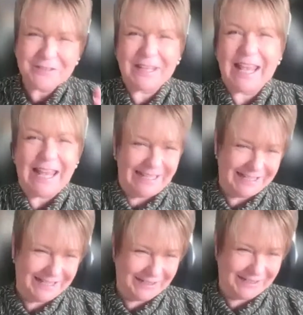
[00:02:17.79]
we get
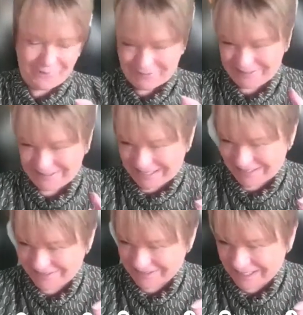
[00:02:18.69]
into the
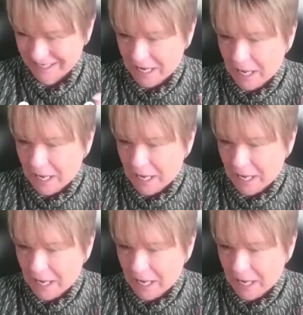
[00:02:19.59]
conversation.